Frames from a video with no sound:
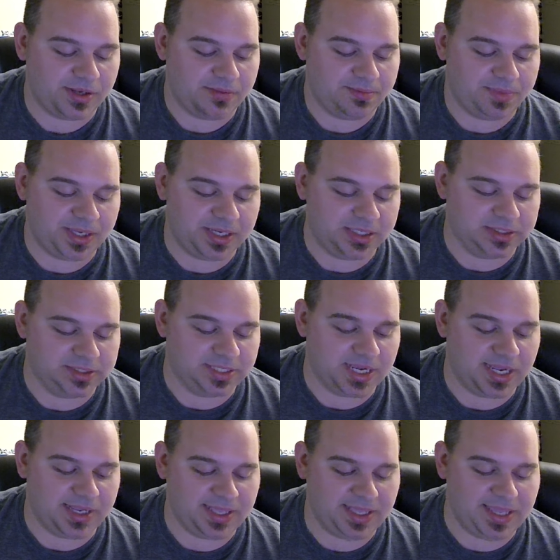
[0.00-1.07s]
because
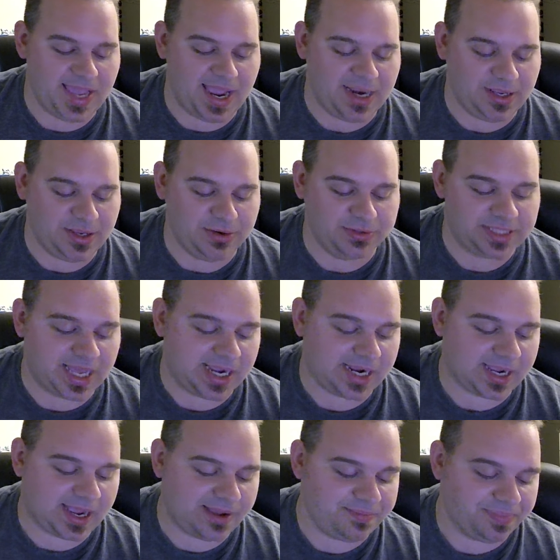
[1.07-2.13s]
he can't use that
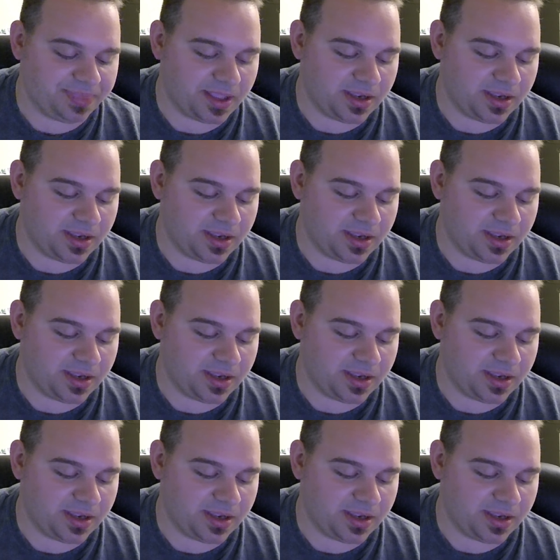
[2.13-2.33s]
guy.